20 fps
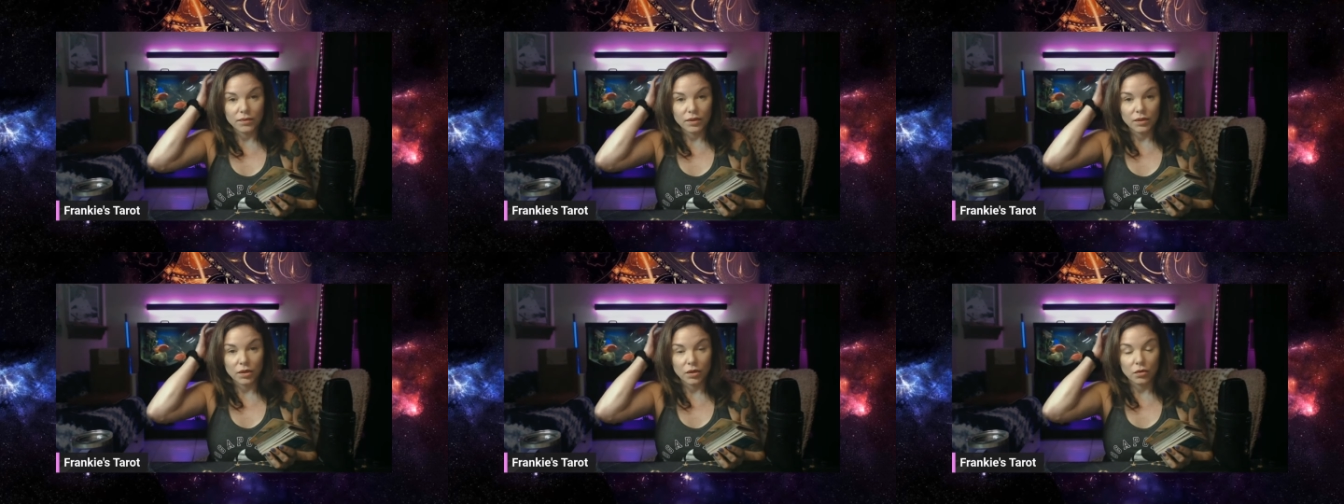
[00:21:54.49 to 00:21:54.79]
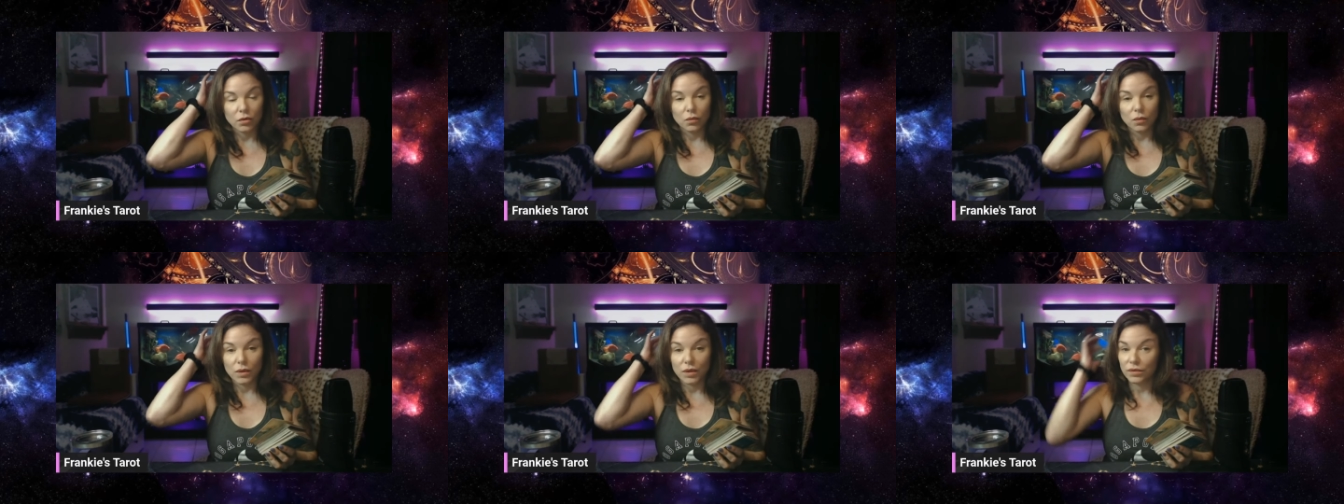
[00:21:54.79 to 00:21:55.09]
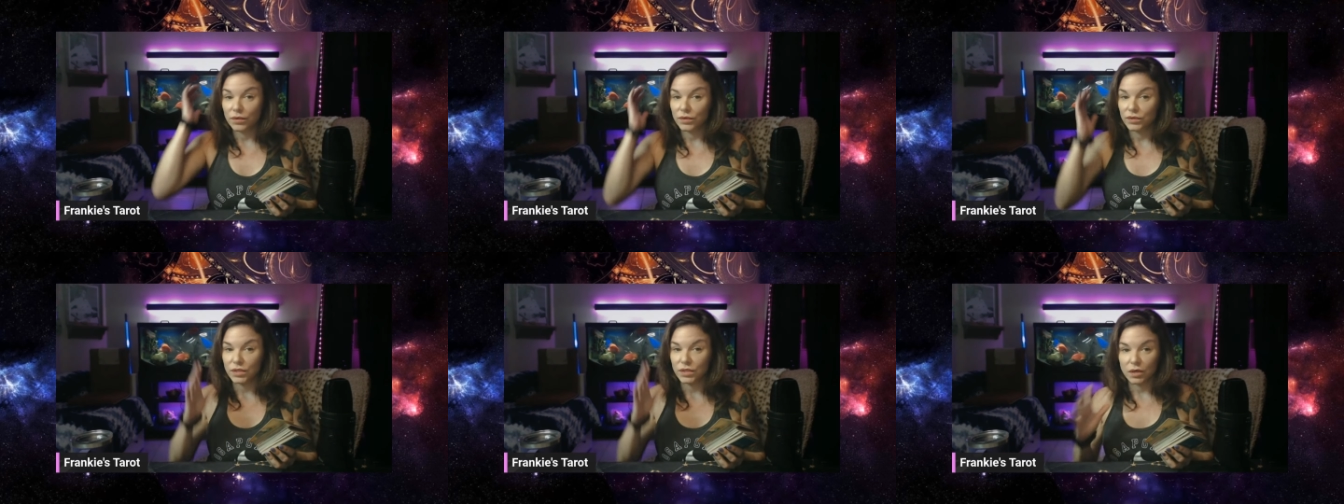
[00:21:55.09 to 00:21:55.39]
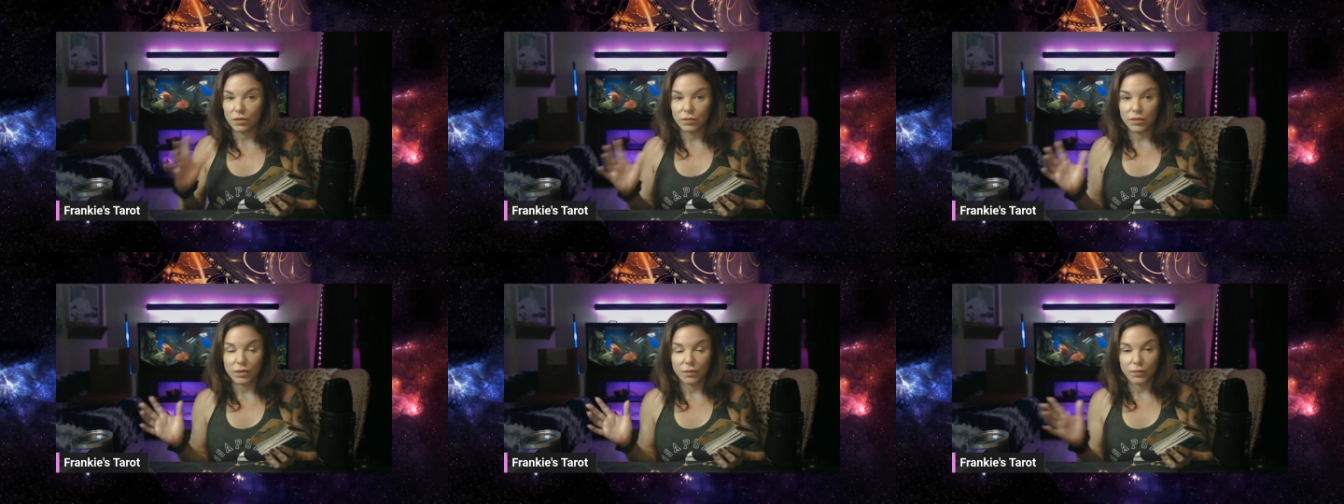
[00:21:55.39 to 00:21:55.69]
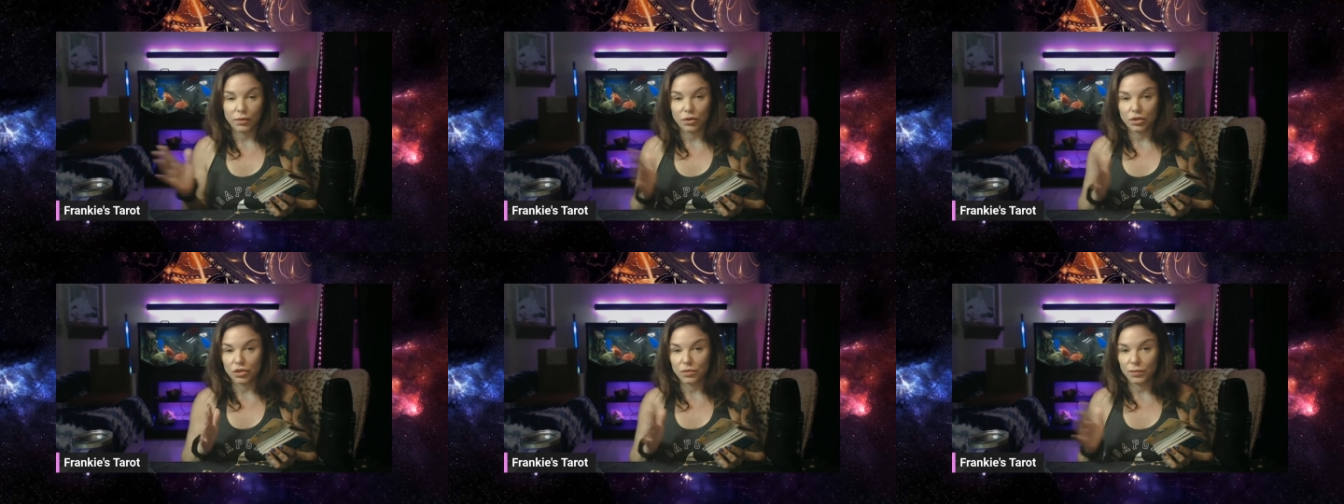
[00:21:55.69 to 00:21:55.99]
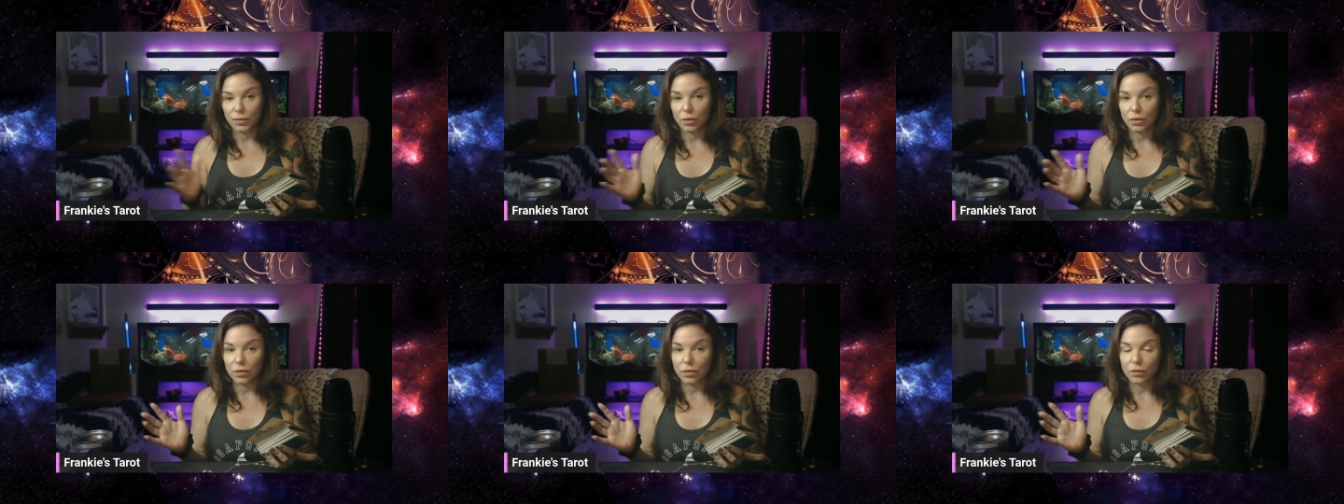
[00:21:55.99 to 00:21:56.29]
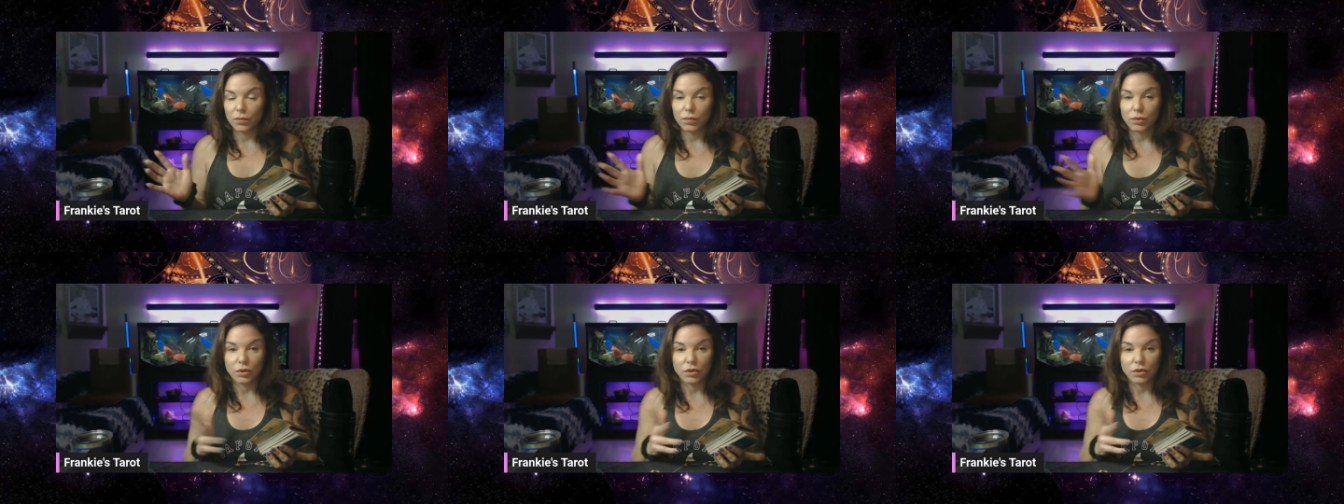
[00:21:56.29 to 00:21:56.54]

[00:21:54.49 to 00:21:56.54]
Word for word: you know, where there's going to be a push, pull